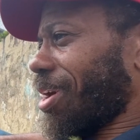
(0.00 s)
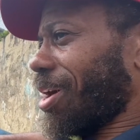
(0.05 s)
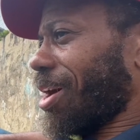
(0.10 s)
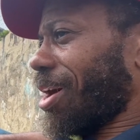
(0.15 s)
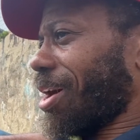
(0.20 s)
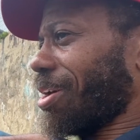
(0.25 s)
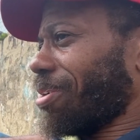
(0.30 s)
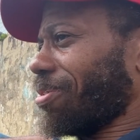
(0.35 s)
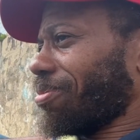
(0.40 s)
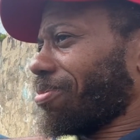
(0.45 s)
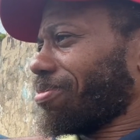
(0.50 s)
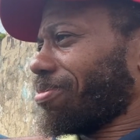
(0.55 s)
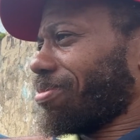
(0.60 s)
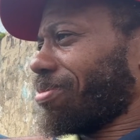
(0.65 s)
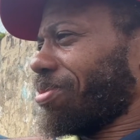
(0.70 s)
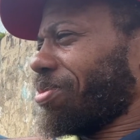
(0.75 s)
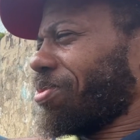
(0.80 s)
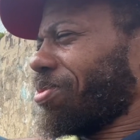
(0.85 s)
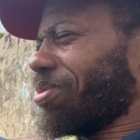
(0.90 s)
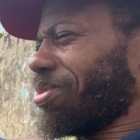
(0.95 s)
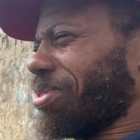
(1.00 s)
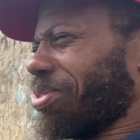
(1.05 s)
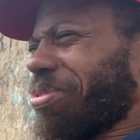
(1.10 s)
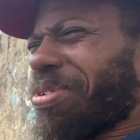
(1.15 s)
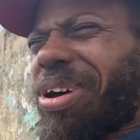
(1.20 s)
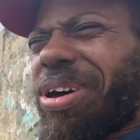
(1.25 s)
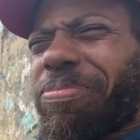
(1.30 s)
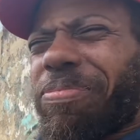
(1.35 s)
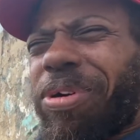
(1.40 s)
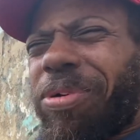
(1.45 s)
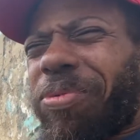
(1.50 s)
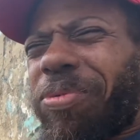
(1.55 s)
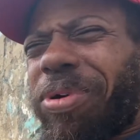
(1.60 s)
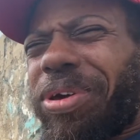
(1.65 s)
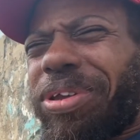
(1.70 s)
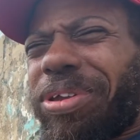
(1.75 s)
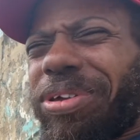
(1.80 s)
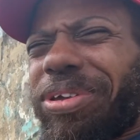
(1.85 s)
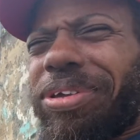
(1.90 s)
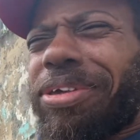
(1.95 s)
I don't usually go out of my way
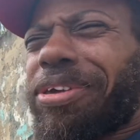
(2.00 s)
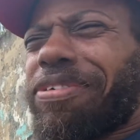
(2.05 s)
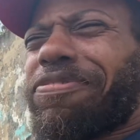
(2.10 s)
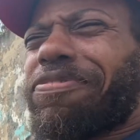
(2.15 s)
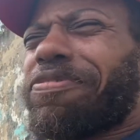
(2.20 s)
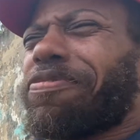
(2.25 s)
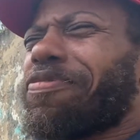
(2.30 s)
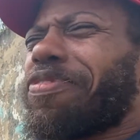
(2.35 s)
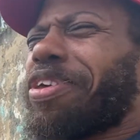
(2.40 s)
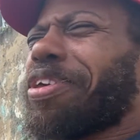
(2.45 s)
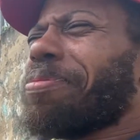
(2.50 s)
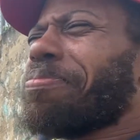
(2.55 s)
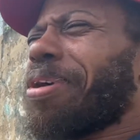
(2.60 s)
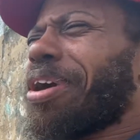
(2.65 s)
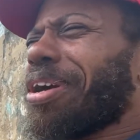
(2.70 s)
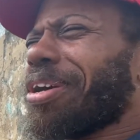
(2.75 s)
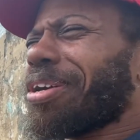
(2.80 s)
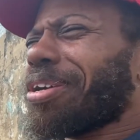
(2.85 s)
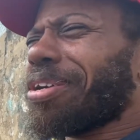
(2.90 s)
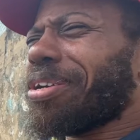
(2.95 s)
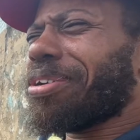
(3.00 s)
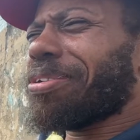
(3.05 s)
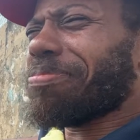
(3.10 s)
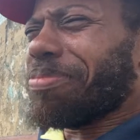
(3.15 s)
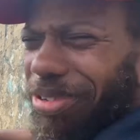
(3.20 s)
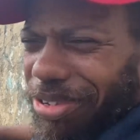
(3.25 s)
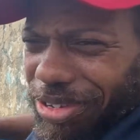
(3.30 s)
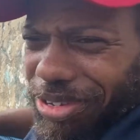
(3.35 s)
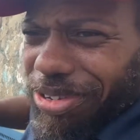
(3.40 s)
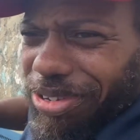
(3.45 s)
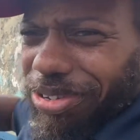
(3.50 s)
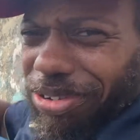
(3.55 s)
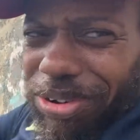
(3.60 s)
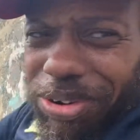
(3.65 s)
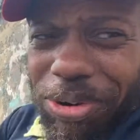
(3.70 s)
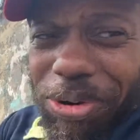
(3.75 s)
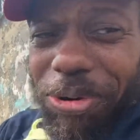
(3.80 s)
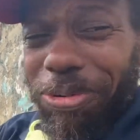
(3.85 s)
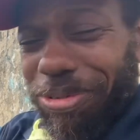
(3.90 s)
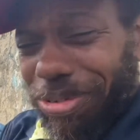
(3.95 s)
to give feedback, but since you're
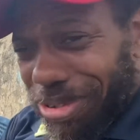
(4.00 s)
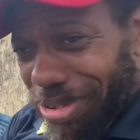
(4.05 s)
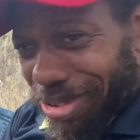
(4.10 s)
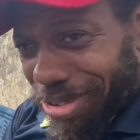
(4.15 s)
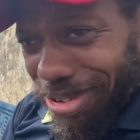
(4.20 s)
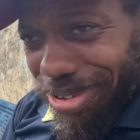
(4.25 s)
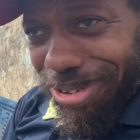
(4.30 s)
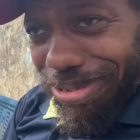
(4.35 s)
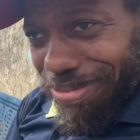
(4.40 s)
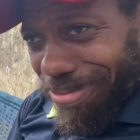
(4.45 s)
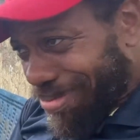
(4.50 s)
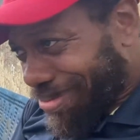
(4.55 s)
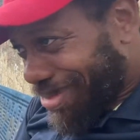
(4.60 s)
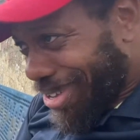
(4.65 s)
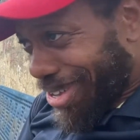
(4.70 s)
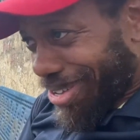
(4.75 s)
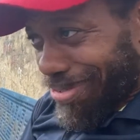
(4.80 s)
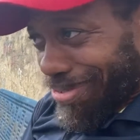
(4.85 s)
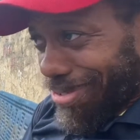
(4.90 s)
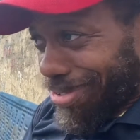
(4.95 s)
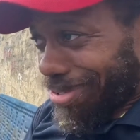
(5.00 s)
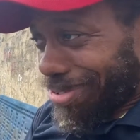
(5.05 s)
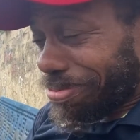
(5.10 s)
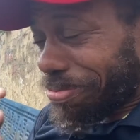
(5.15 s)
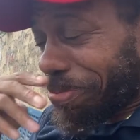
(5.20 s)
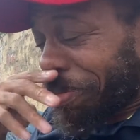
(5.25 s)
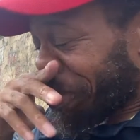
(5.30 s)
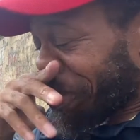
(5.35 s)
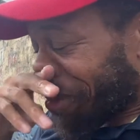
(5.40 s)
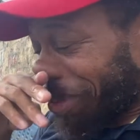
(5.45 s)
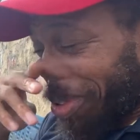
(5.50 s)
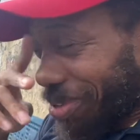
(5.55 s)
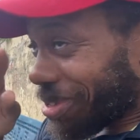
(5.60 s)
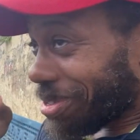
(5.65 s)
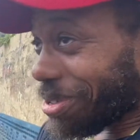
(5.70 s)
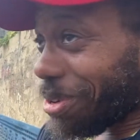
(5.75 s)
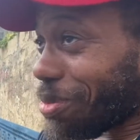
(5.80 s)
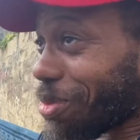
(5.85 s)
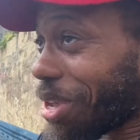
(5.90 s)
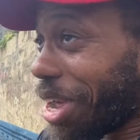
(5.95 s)
a host, that's what you do.
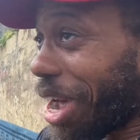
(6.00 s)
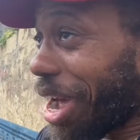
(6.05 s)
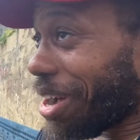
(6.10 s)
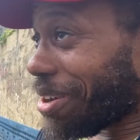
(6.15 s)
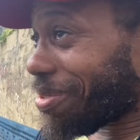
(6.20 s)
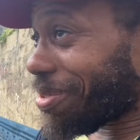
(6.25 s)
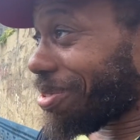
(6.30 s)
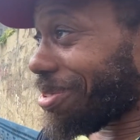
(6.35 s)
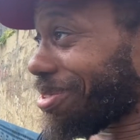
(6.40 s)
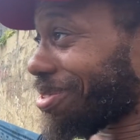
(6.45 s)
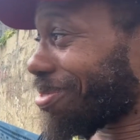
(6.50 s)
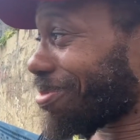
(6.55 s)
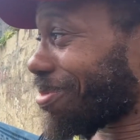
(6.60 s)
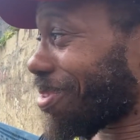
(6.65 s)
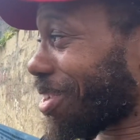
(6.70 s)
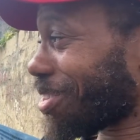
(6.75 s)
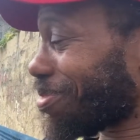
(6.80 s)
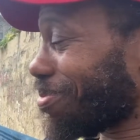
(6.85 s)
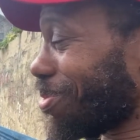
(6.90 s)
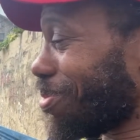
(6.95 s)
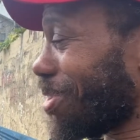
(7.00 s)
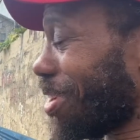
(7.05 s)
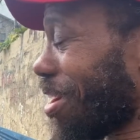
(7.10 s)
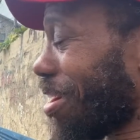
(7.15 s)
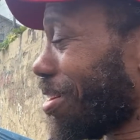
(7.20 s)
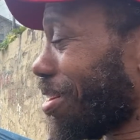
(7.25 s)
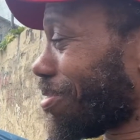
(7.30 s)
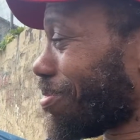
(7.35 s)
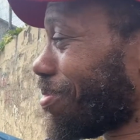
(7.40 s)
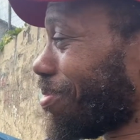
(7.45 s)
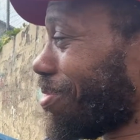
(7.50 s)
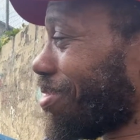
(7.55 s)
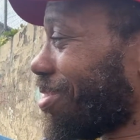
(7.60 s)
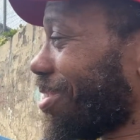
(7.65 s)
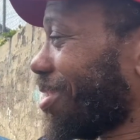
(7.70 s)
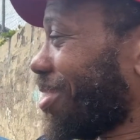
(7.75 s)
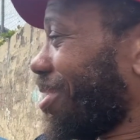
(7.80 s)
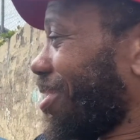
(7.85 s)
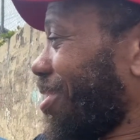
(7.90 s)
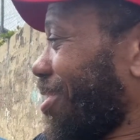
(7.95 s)
So it'll be awkward. You could watch me be awkward
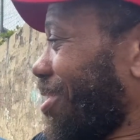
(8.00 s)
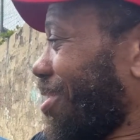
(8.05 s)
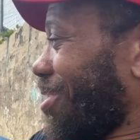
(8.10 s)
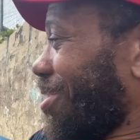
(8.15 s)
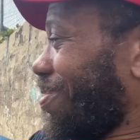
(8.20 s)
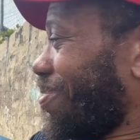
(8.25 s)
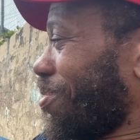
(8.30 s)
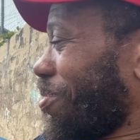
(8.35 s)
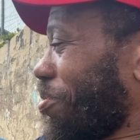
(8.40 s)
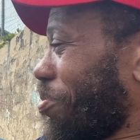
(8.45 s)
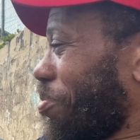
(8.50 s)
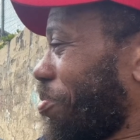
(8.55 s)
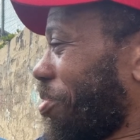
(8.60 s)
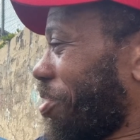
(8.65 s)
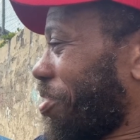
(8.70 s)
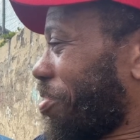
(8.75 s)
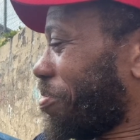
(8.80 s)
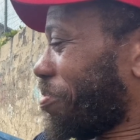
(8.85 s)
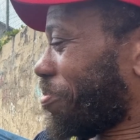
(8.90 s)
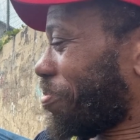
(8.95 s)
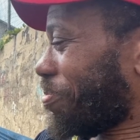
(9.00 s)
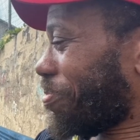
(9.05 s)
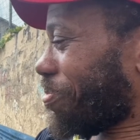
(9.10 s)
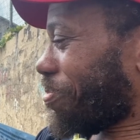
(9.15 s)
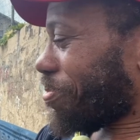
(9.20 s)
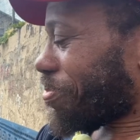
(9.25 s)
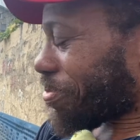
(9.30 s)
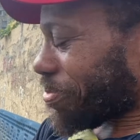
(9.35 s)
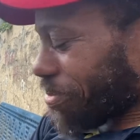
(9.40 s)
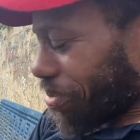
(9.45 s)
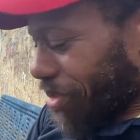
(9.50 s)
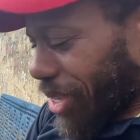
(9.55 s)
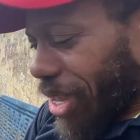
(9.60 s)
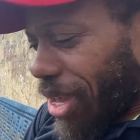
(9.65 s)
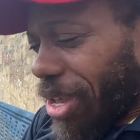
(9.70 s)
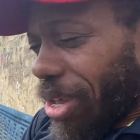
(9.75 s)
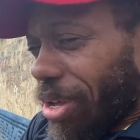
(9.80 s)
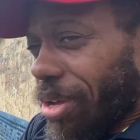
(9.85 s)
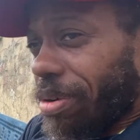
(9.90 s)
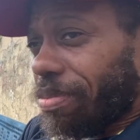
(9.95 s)
for a bit.
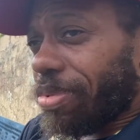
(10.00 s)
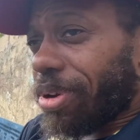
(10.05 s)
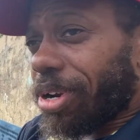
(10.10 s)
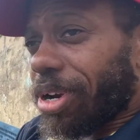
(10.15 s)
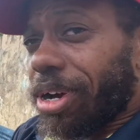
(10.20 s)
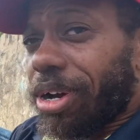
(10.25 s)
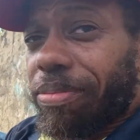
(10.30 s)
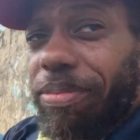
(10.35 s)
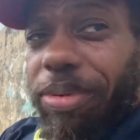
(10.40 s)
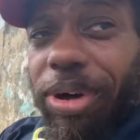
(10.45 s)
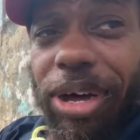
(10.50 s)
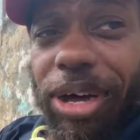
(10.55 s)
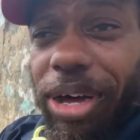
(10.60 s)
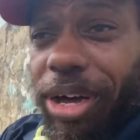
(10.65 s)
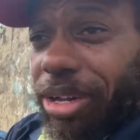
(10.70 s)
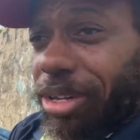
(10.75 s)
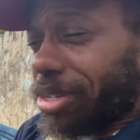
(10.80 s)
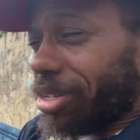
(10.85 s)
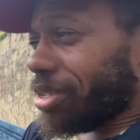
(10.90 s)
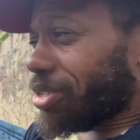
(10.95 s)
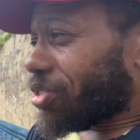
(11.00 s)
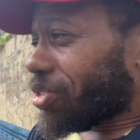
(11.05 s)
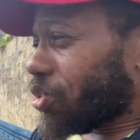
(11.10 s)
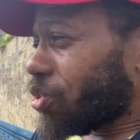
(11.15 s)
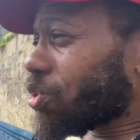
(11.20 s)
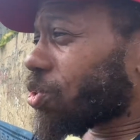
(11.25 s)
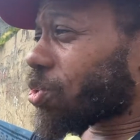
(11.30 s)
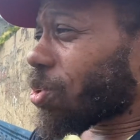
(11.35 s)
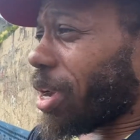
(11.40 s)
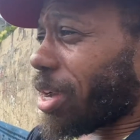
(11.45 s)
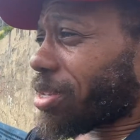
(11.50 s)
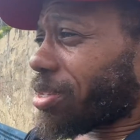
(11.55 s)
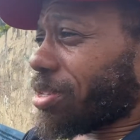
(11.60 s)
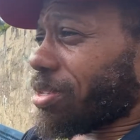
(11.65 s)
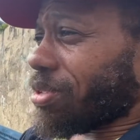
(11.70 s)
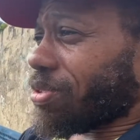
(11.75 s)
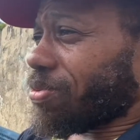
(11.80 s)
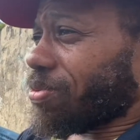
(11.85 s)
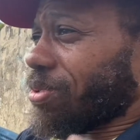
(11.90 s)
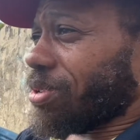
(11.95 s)
But um, I did two tracks
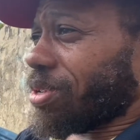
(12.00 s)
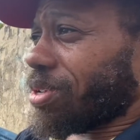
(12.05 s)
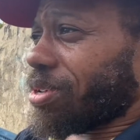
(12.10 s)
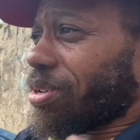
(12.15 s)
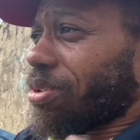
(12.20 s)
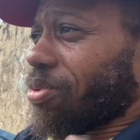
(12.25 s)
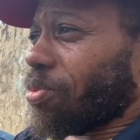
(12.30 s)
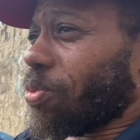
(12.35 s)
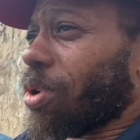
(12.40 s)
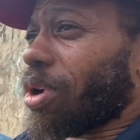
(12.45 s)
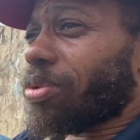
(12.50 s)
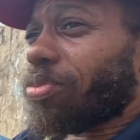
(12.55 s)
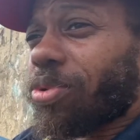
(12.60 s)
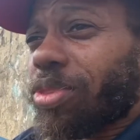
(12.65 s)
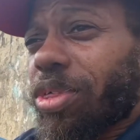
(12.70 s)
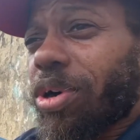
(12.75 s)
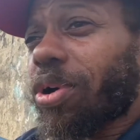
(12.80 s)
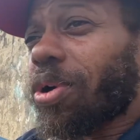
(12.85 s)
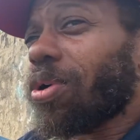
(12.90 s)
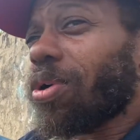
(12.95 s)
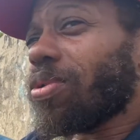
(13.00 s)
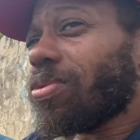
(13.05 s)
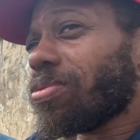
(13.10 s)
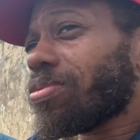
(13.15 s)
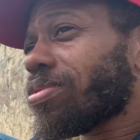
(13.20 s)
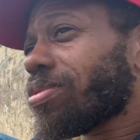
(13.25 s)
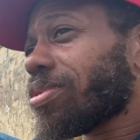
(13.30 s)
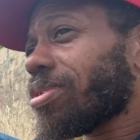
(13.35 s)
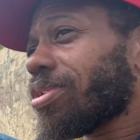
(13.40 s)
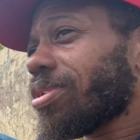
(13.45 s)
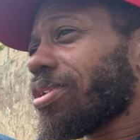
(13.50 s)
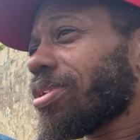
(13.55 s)
this week. One with the host,